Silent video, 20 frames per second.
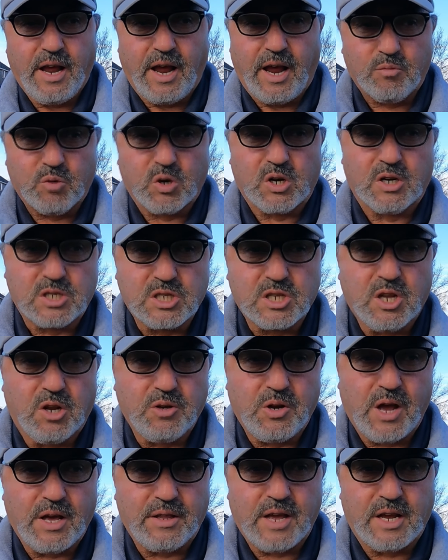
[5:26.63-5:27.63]
and we're going to
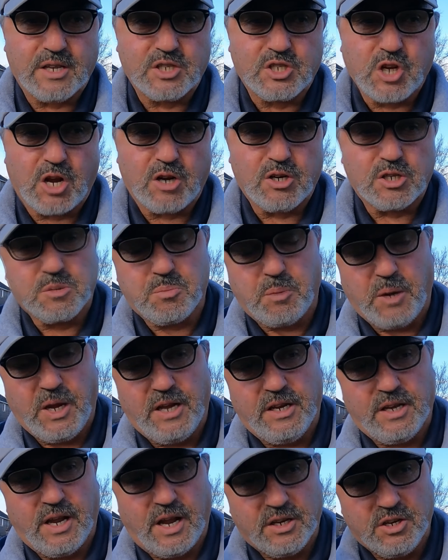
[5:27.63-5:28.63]
slow down that shutter
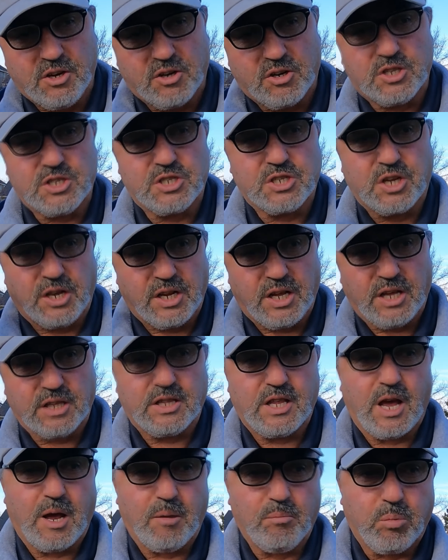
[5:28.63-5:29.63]
speed, and you're just going to
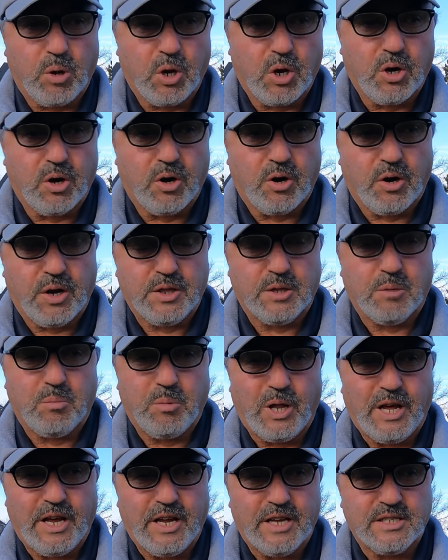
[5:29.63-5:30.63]
get that blur in the
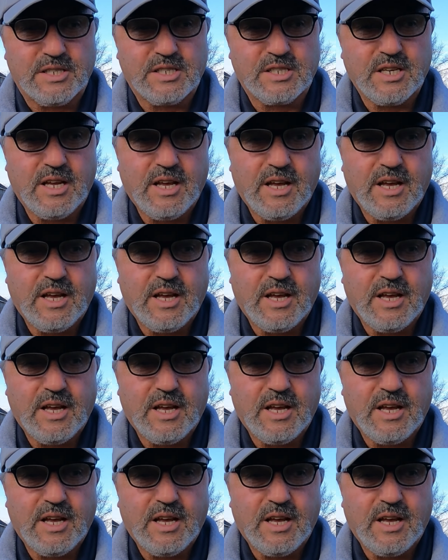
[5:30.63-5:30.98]
blades.